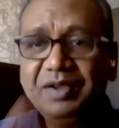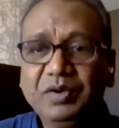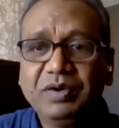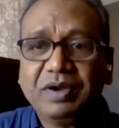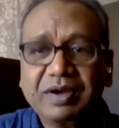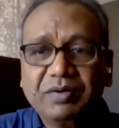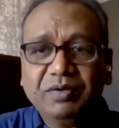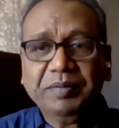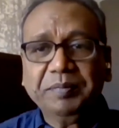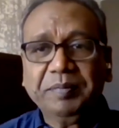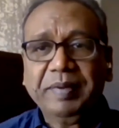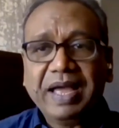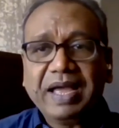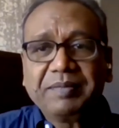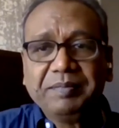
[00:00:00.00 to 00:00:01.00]
You are going
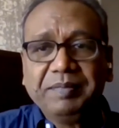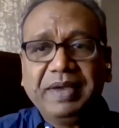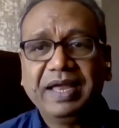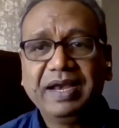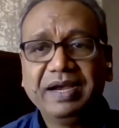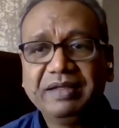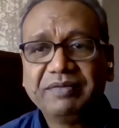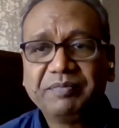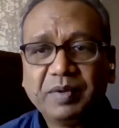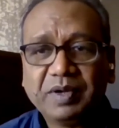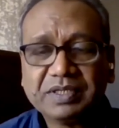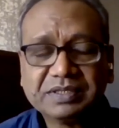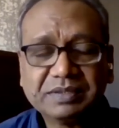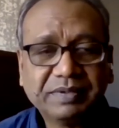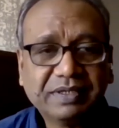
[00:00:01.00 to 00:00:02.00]
back married if
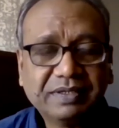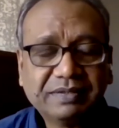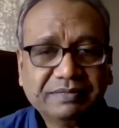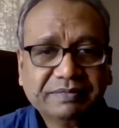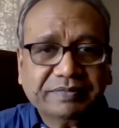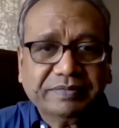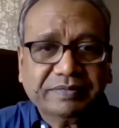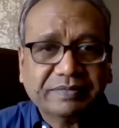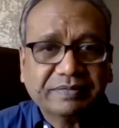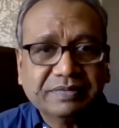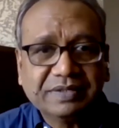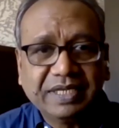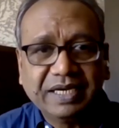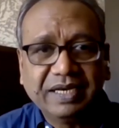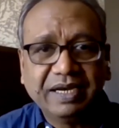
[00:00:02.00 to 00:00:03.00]
possible.
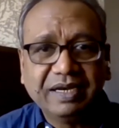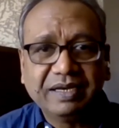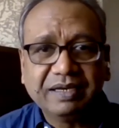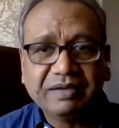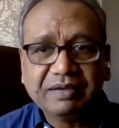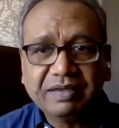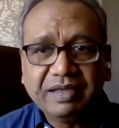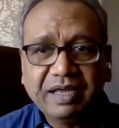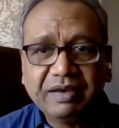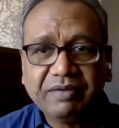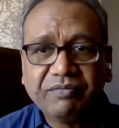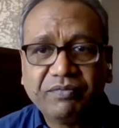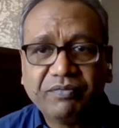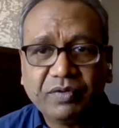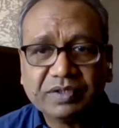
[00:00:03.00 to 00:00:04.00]
They didn't
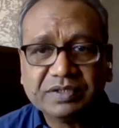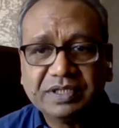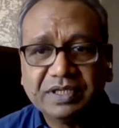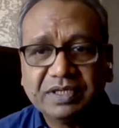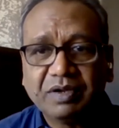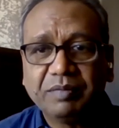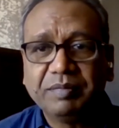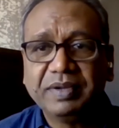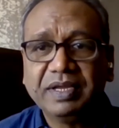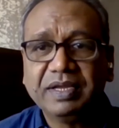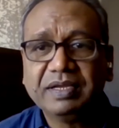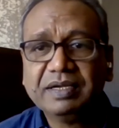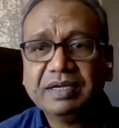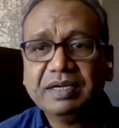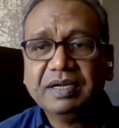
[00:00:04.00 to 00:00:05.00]
enforce it on
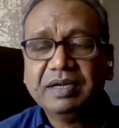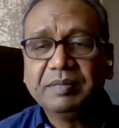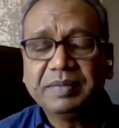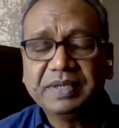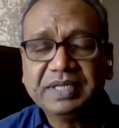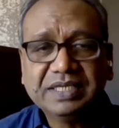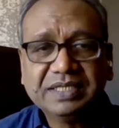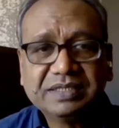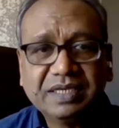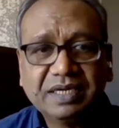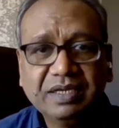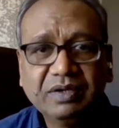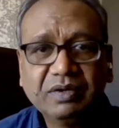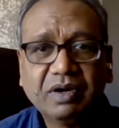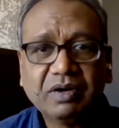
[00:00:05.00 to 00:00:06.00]
me, but they
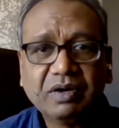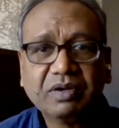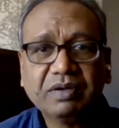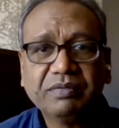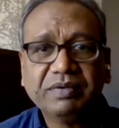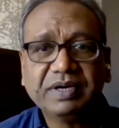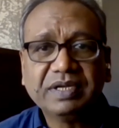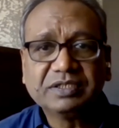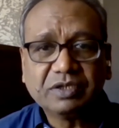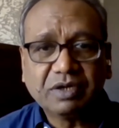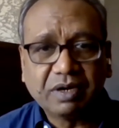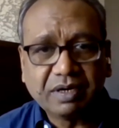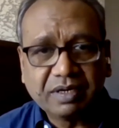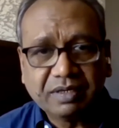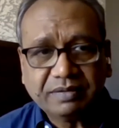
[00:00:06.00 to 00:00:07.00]
said, You got to give it a
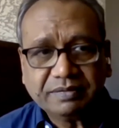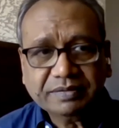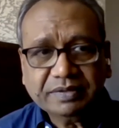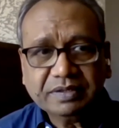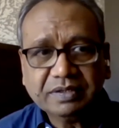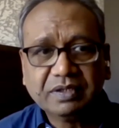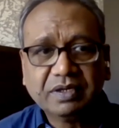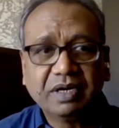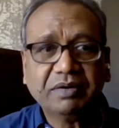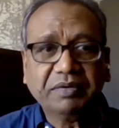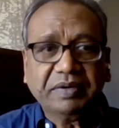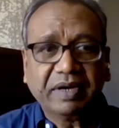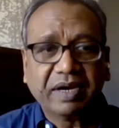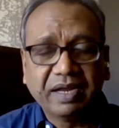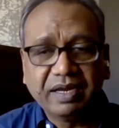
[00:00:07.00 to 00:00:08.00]
shot. You got
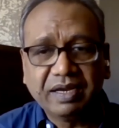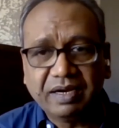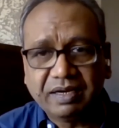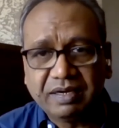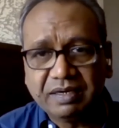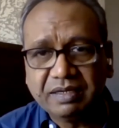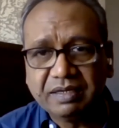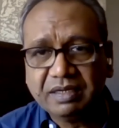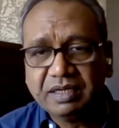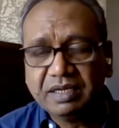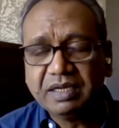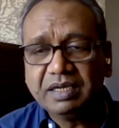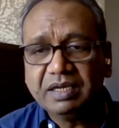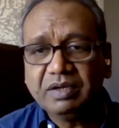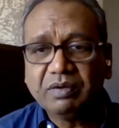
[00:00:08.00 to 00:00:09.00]
to try hard.
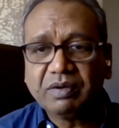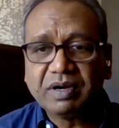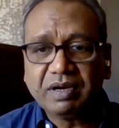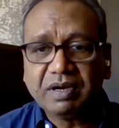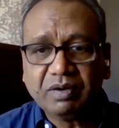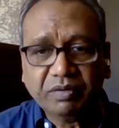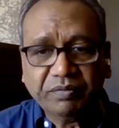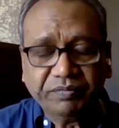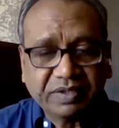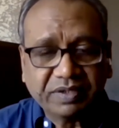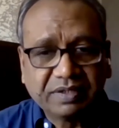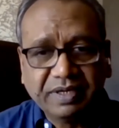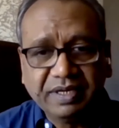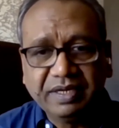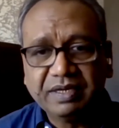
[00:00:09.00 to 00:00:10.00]
You are alone for
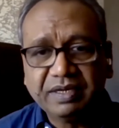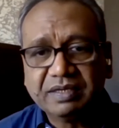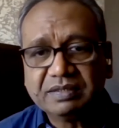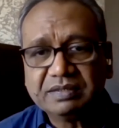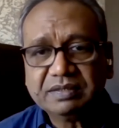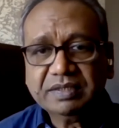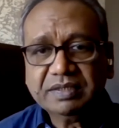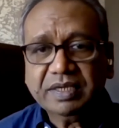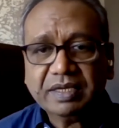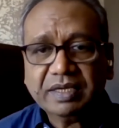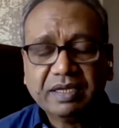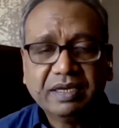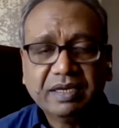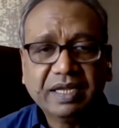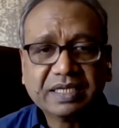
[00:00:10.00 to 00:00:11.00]
three years.
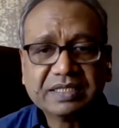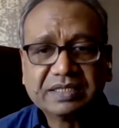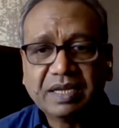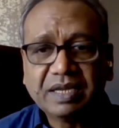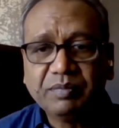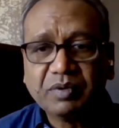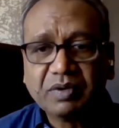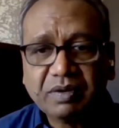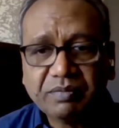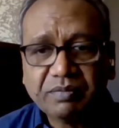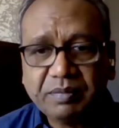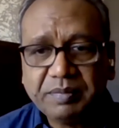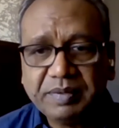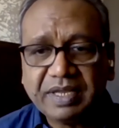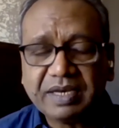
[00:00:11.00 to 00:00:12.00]
Next time you come
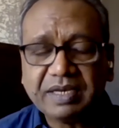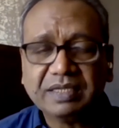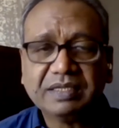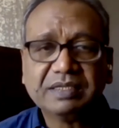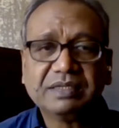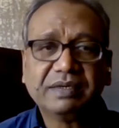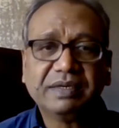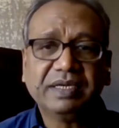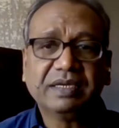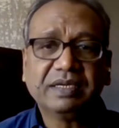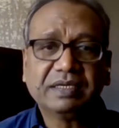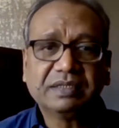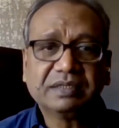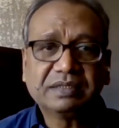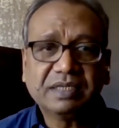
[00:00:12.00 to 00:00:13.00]
will be another three
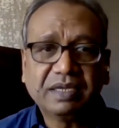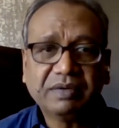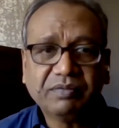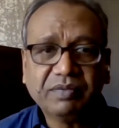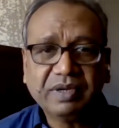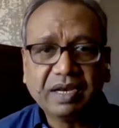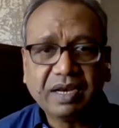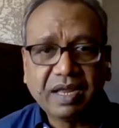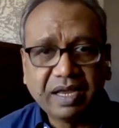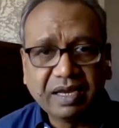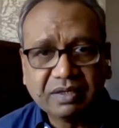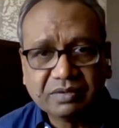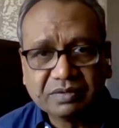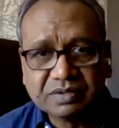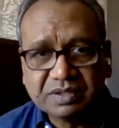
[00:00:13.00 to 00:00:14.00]
years, and we
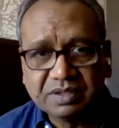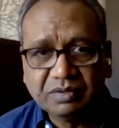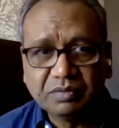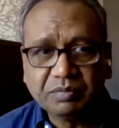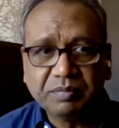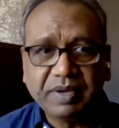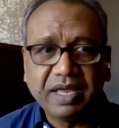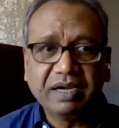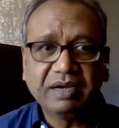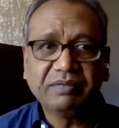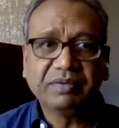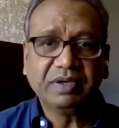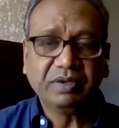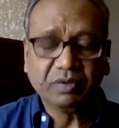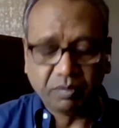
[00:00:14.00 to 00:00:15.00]
like to see you
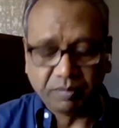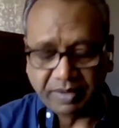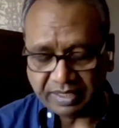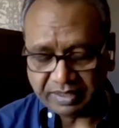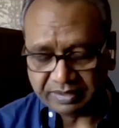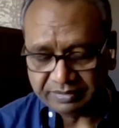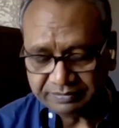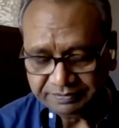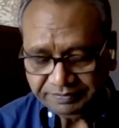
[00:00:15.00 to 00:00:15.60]
married when you go back.